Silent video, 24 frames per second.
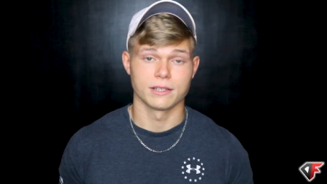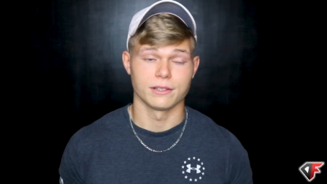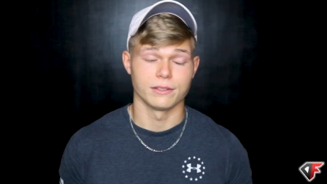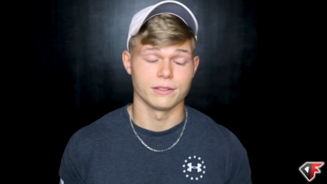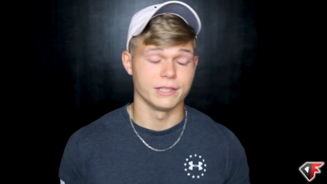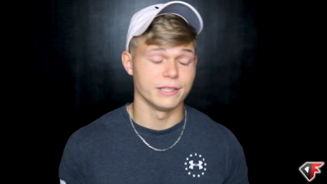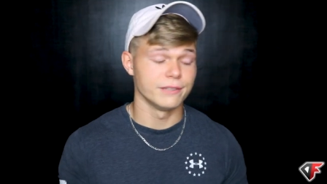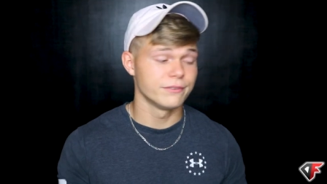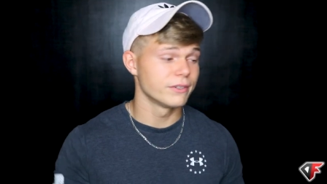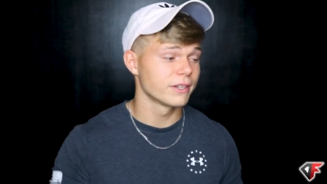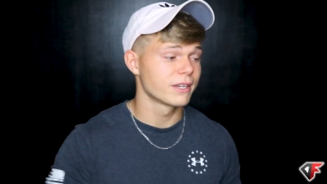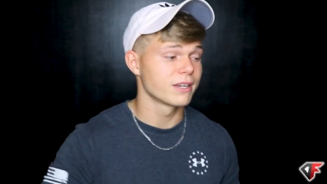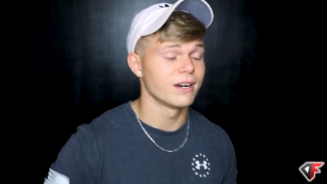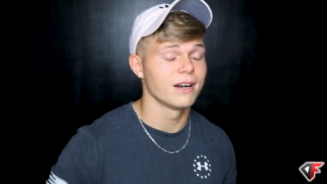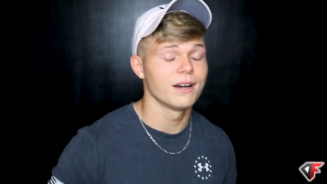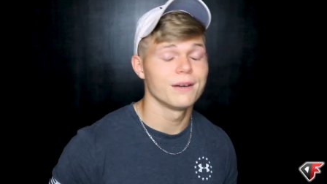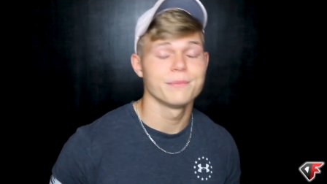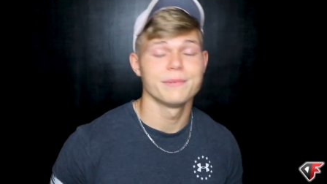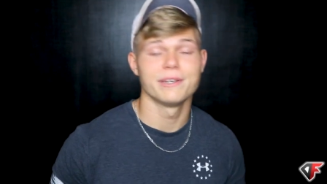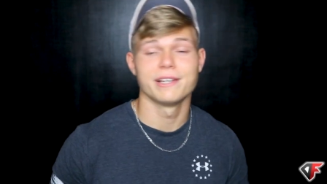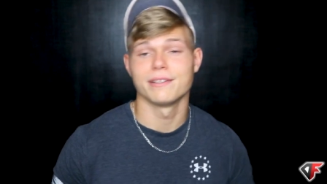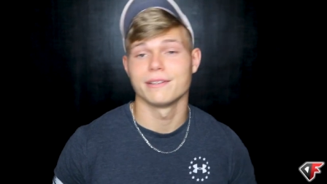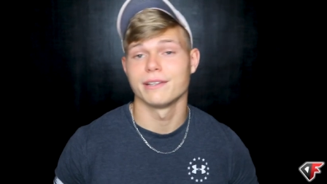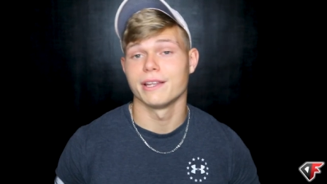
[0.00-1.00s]
Leave a
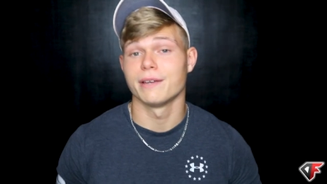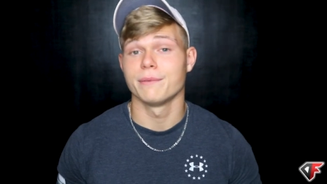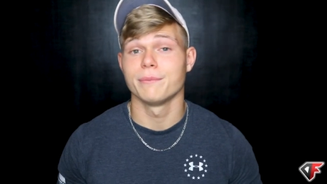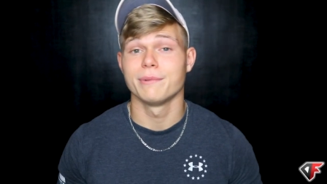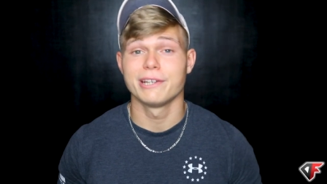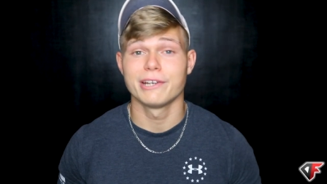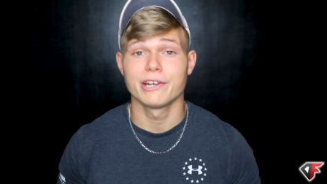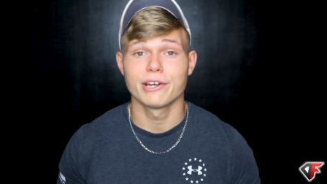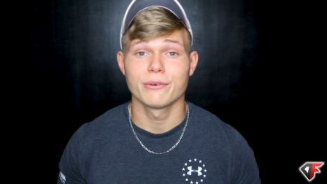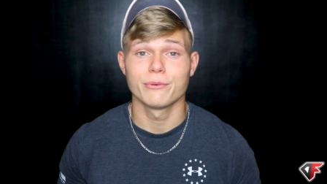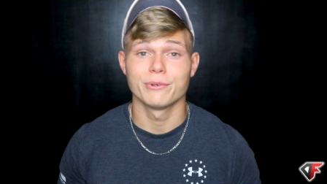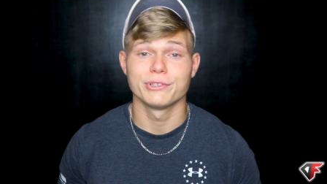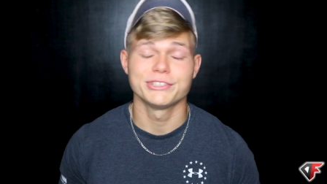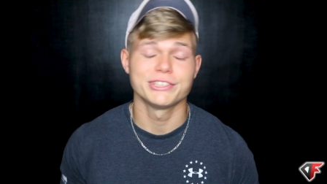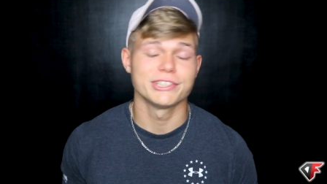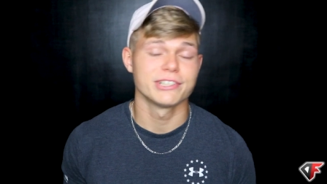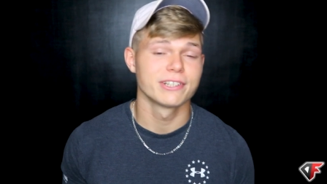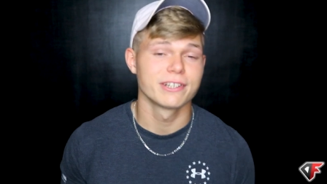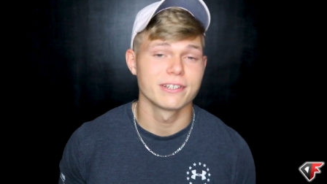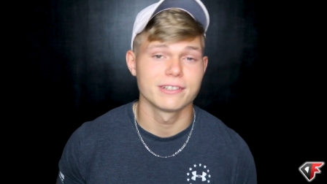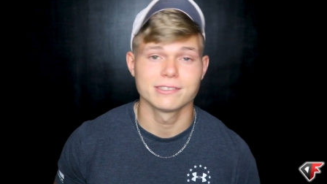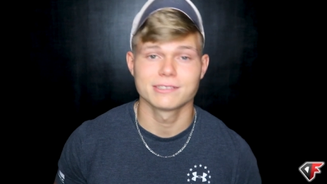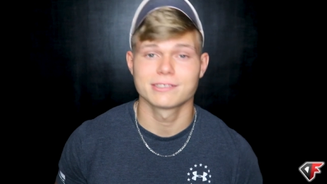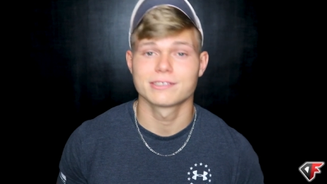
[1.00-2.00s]
comment, let me know what you're
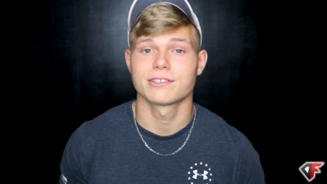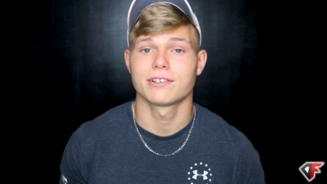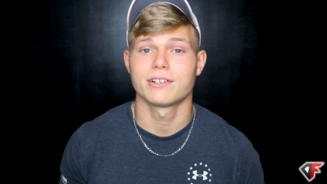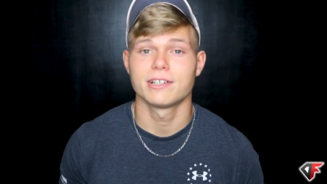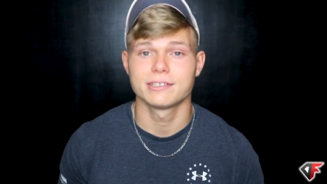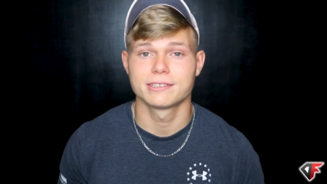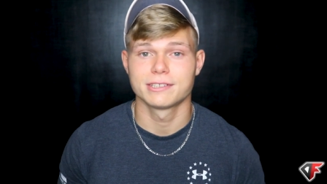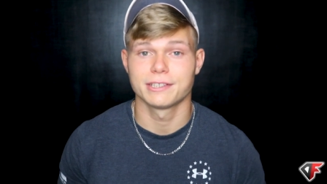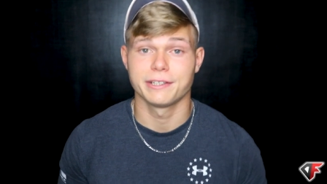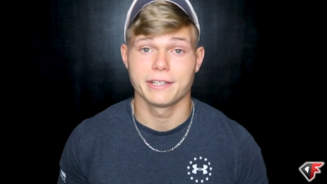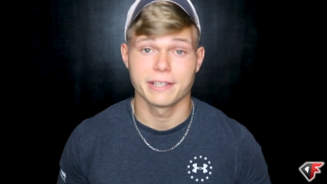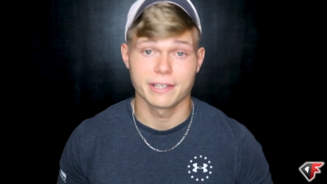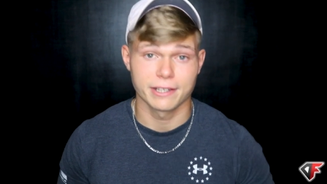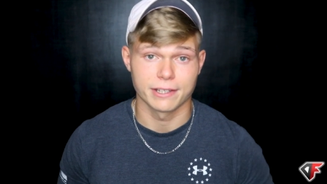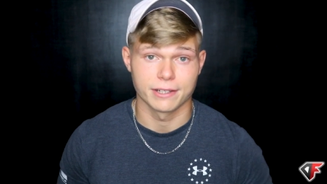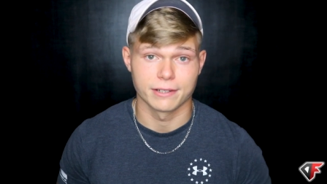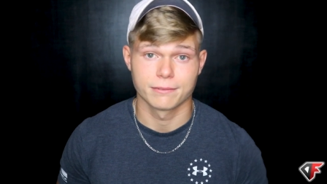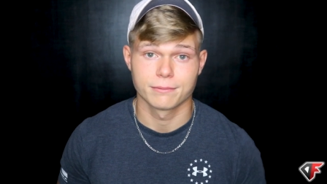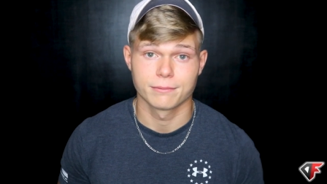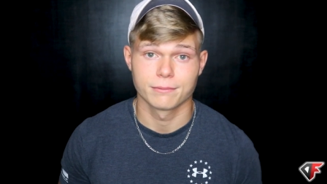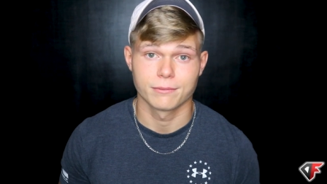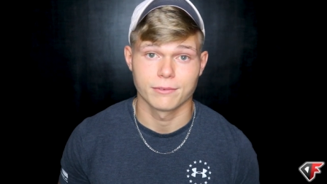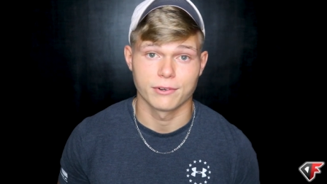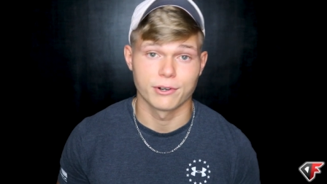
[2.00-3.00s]
gonna start today
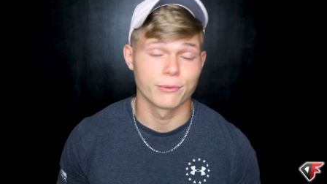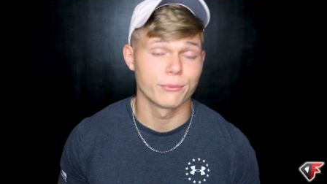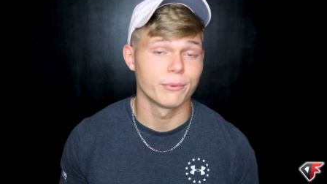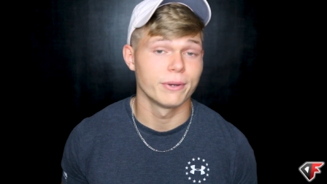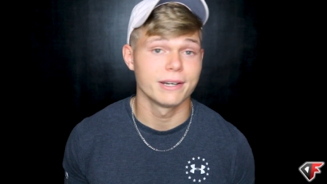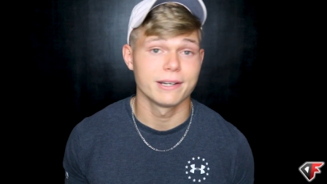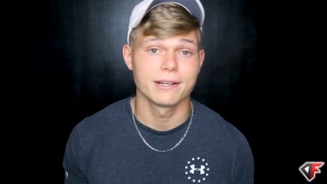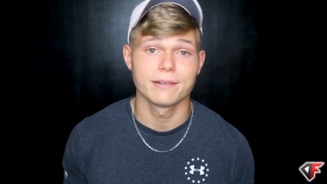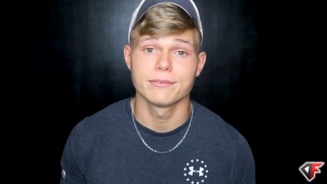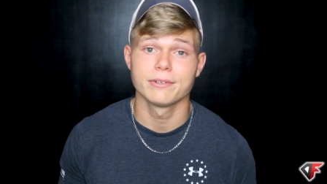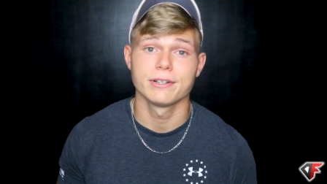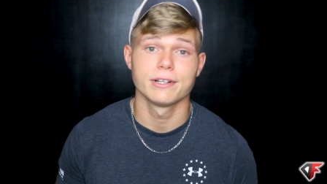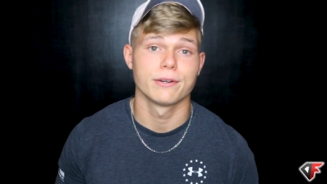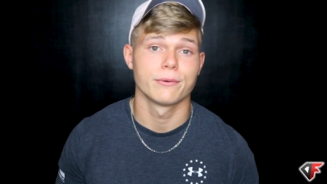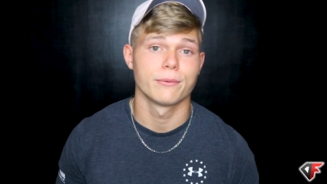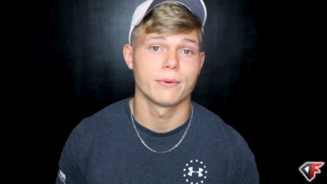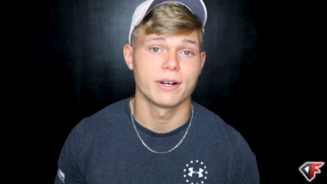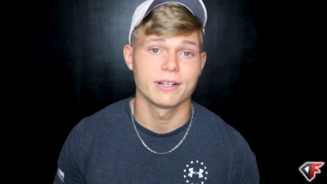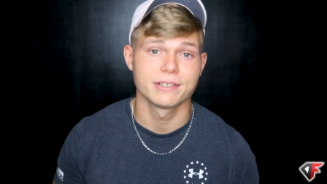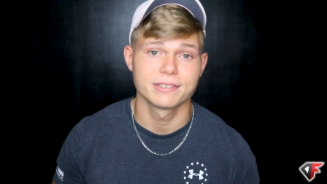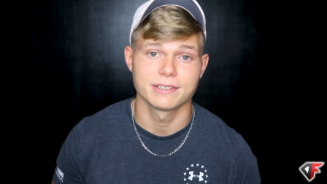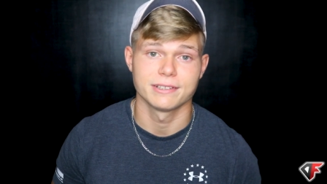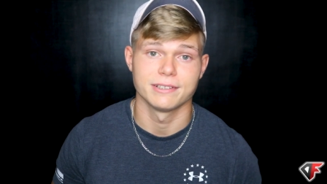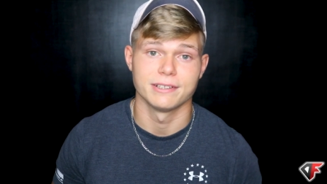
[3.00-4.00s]
or whenever you're
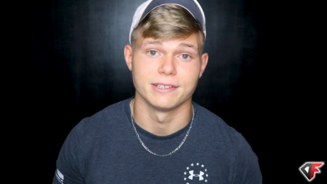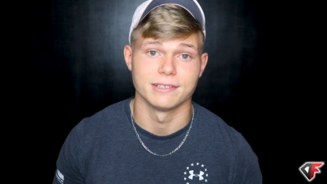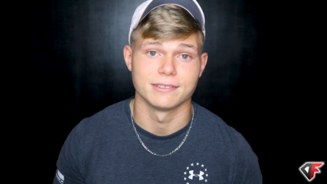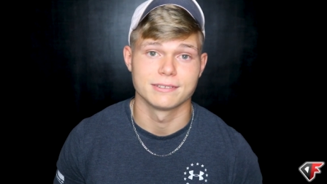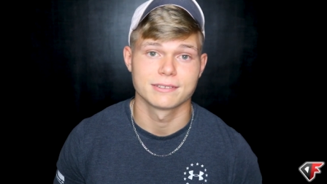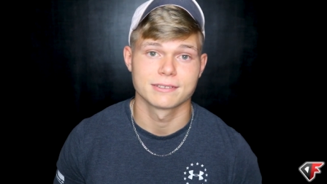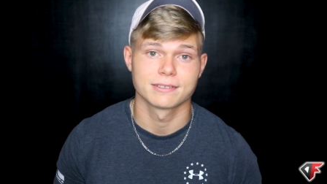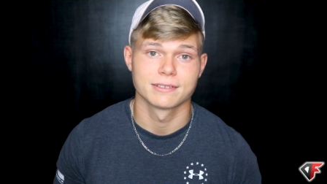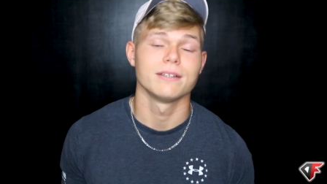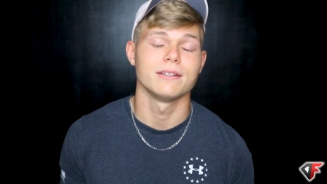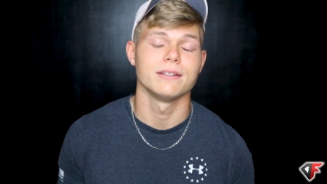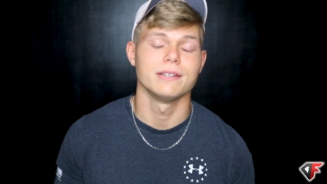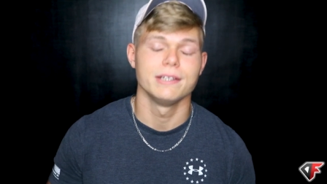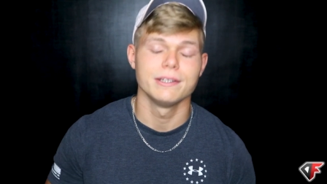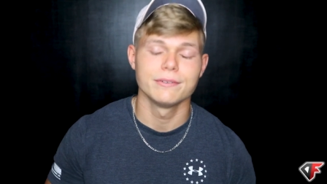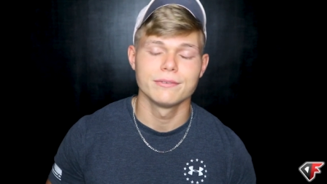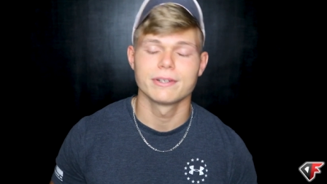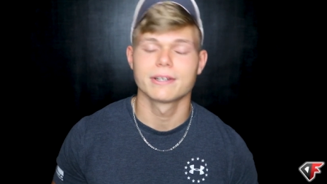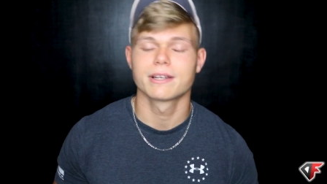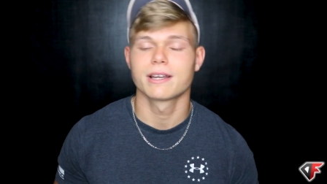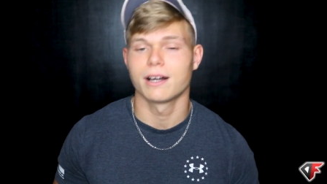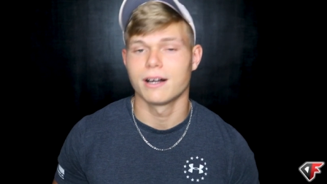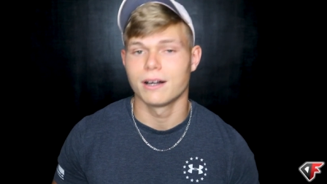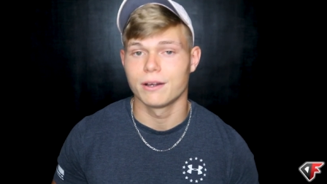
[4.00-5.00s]
watching this. Leave
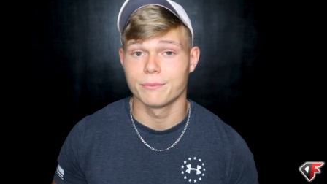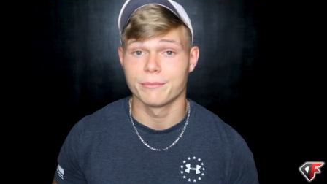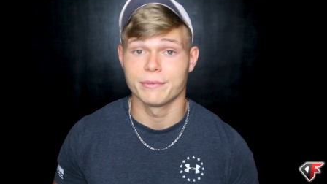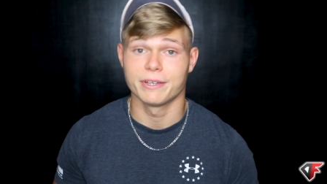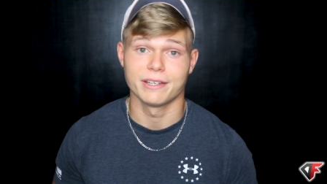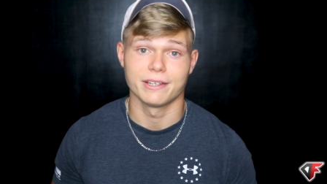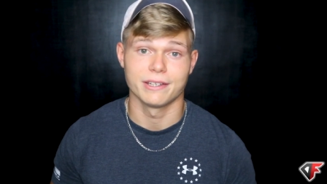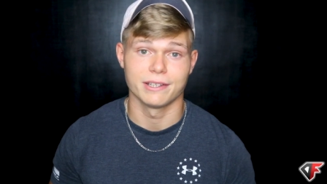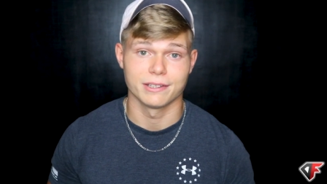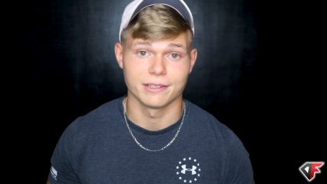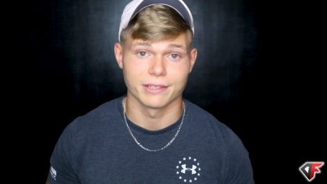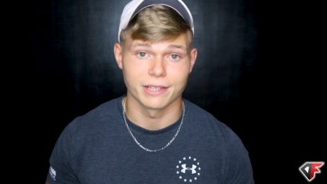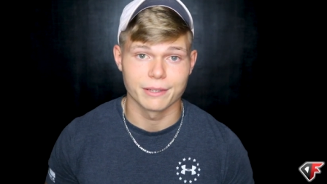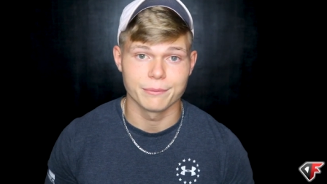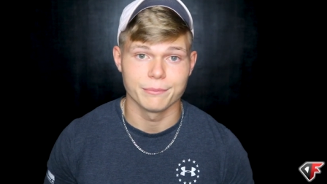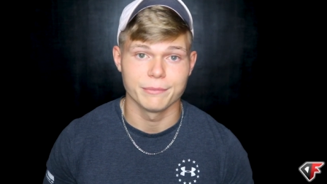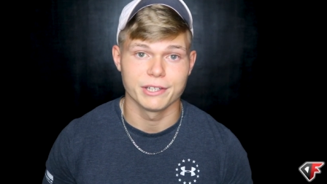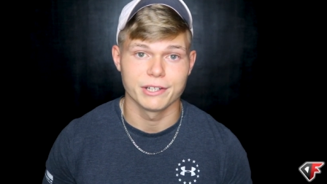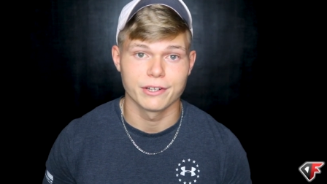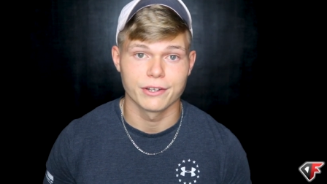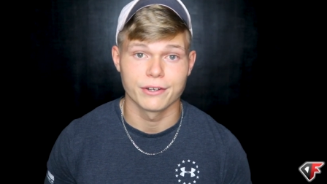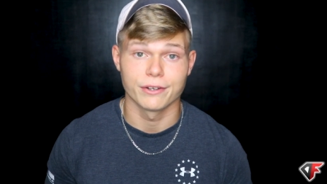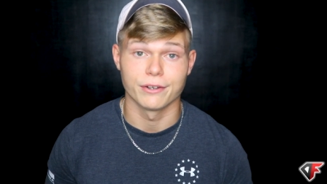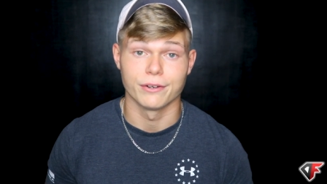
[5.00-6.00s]
a comment and let
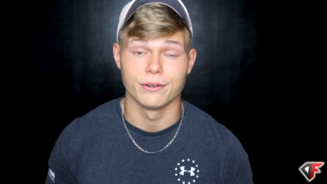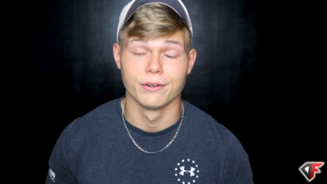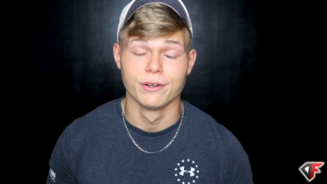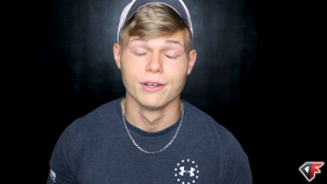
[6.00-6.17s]
me know